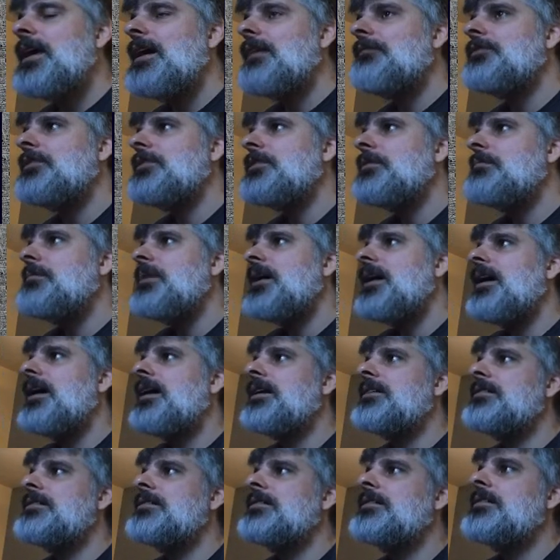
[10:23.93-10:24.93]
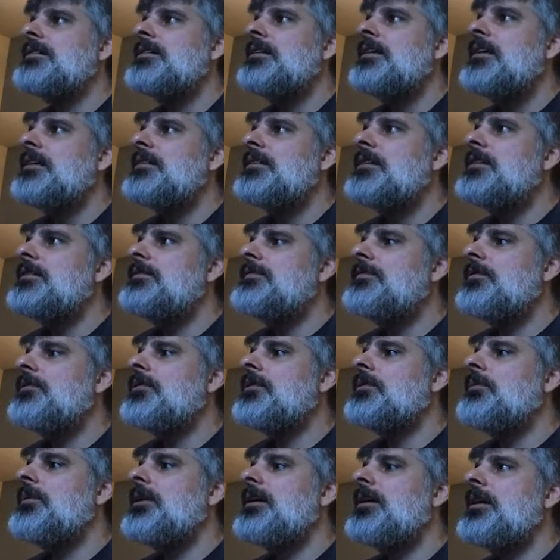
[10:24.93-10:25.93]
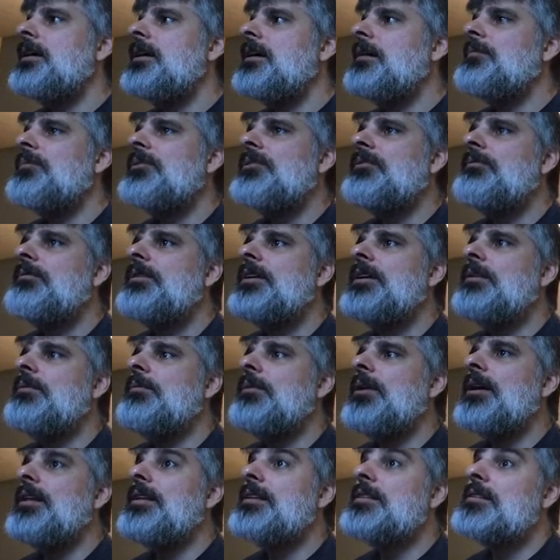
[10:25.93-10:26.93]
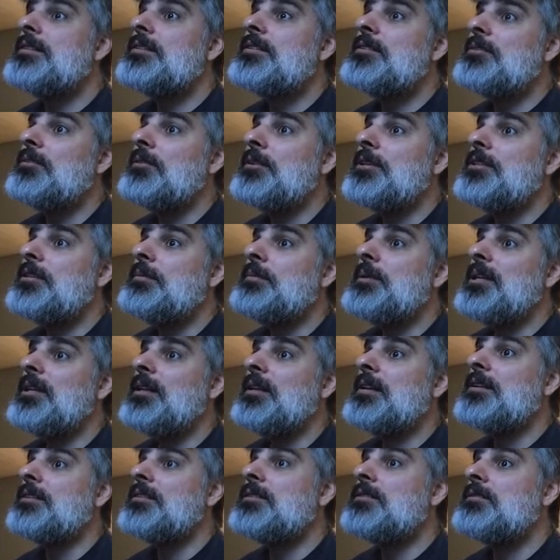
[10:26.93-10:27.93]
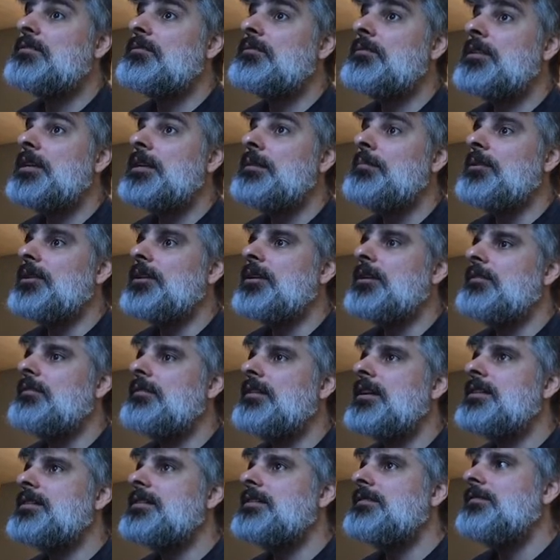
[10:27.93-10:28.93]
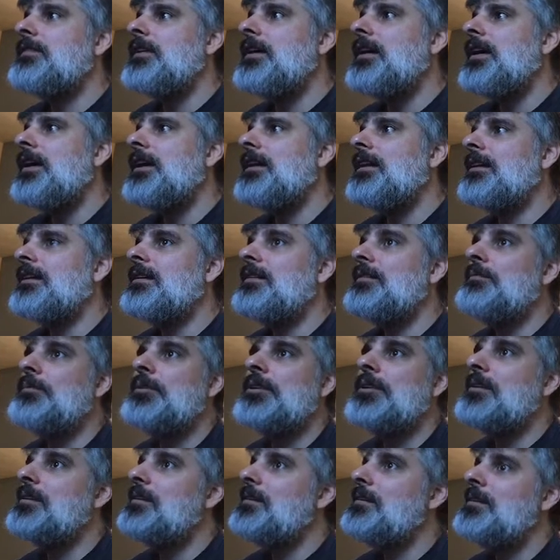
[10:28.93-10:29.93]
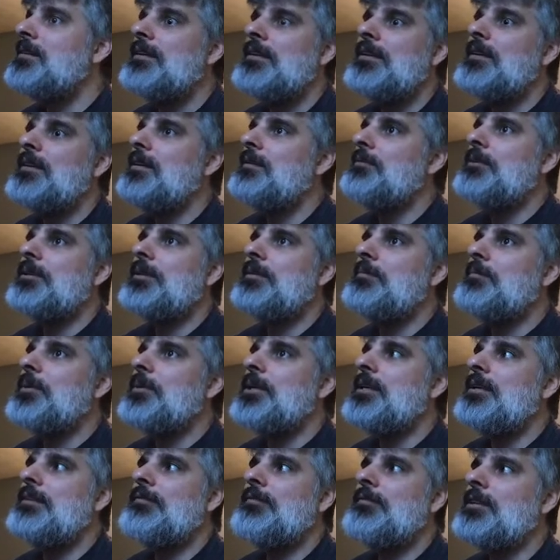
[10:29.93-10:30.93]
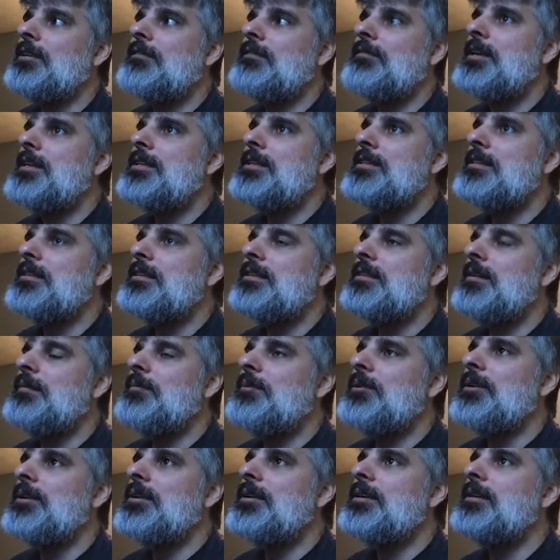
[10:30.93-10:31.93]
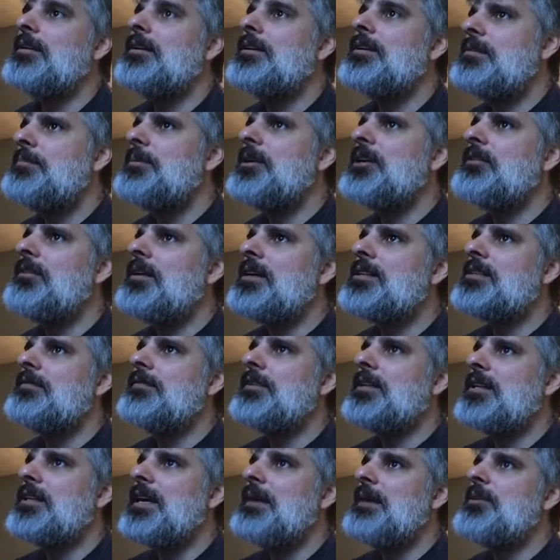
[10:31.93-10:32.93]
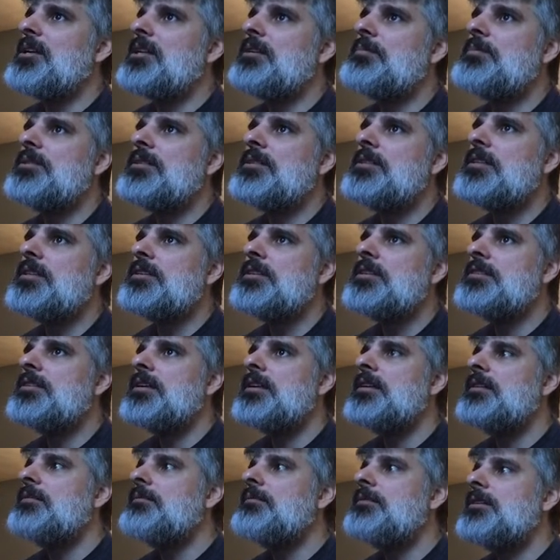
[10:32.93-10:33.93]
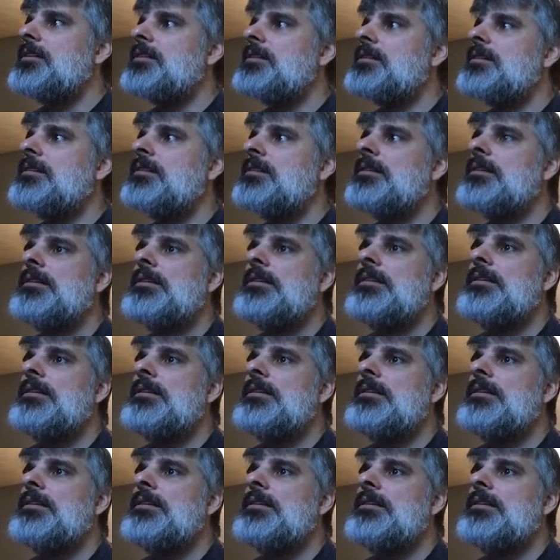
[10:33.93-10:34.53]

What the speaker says: after the match. So he's 4 away, I'm 3 away. This is a score he should be like extremely aggressive at. Like it wouldn't be even crazy to double here. He should be aggressive in gammonish positions anyways.